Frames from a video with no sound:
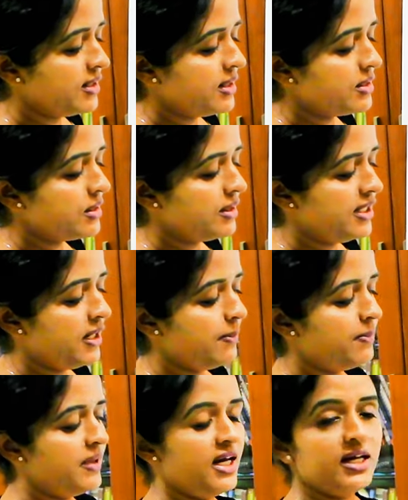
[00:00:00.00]
This dip
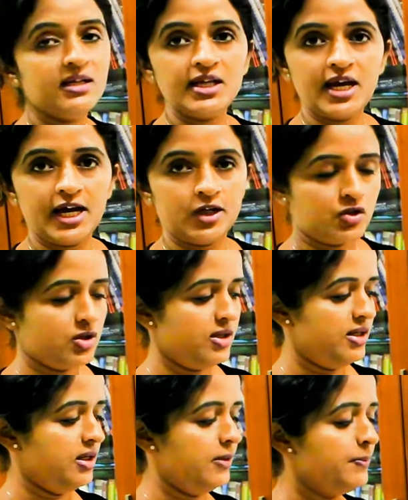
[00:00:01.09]
in the
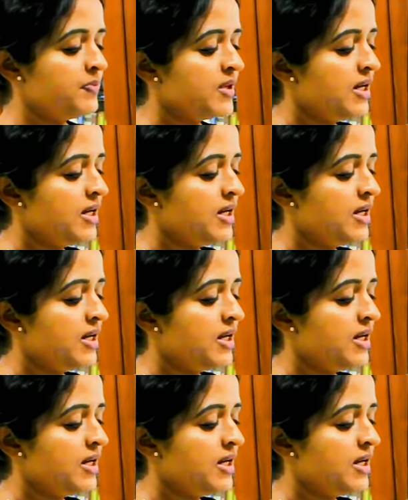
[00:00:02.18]
ectoderm